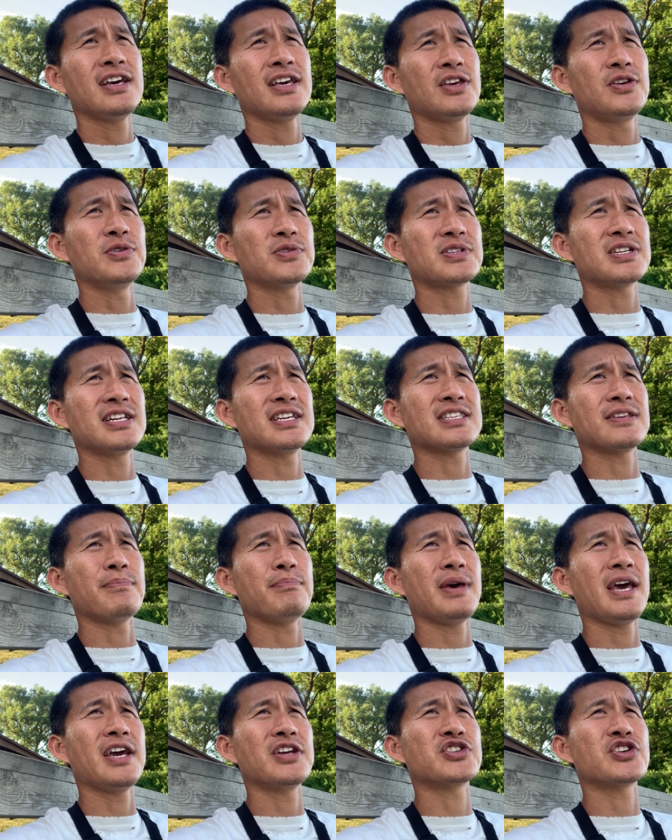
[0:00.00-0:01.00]
Houston is a
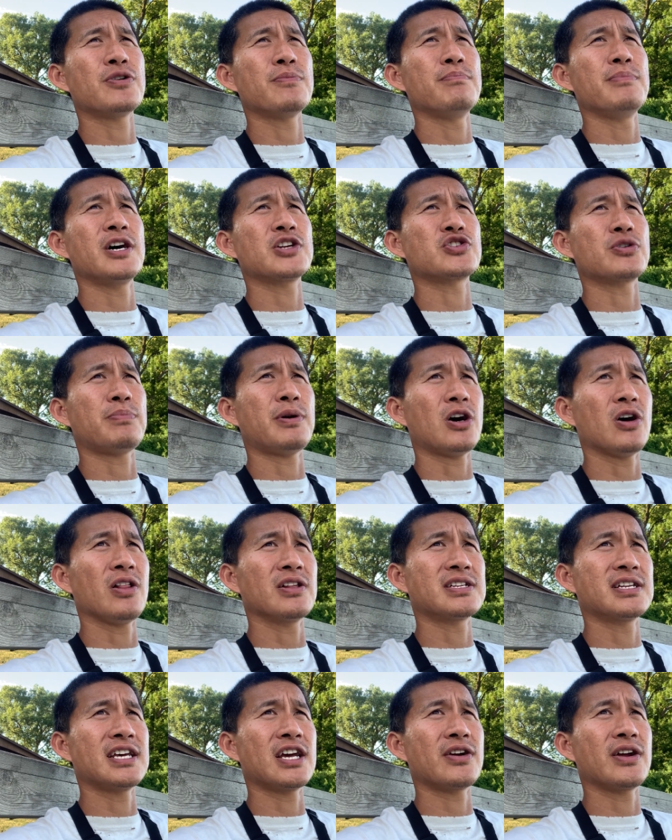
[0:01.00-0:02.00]
major
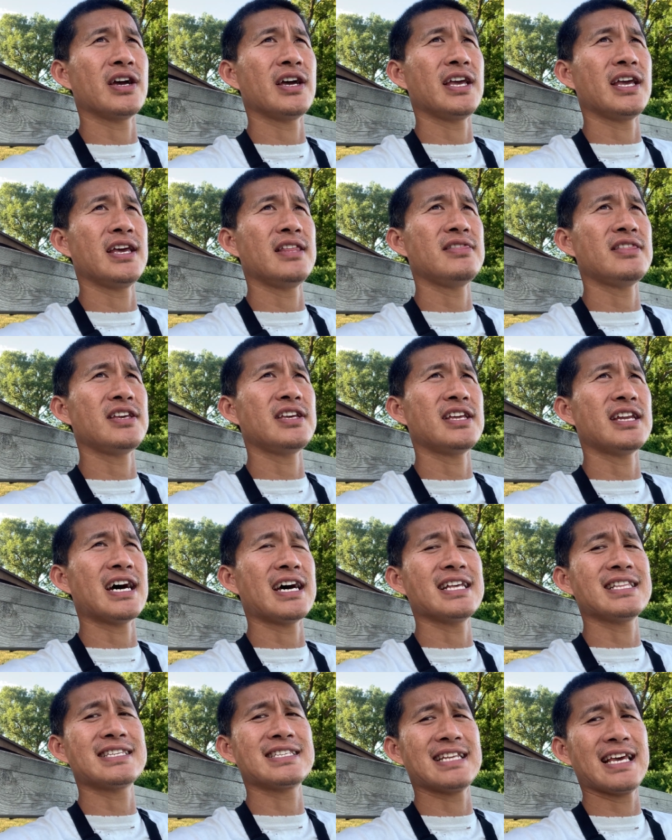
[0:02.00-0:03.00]
metropolitan area in the
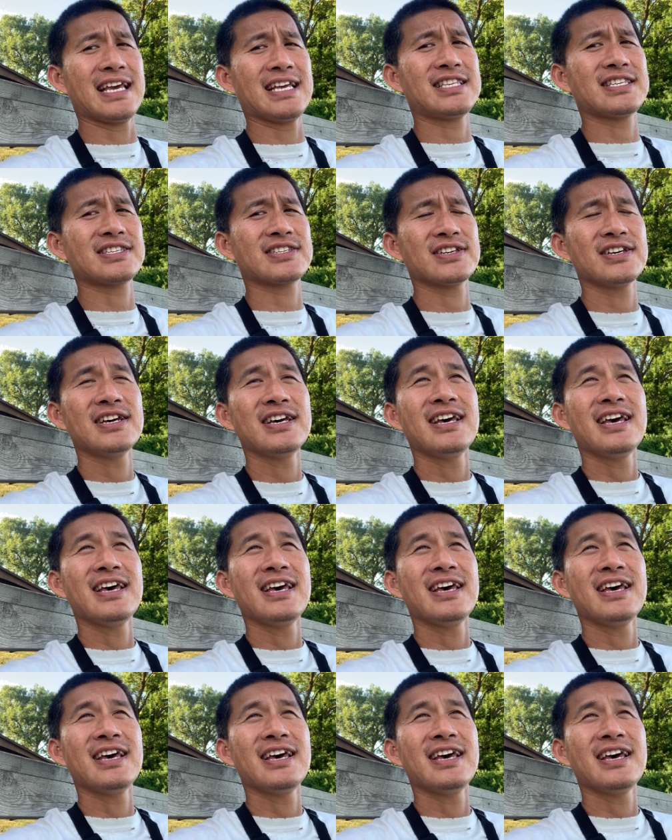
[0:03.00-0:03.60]
United States,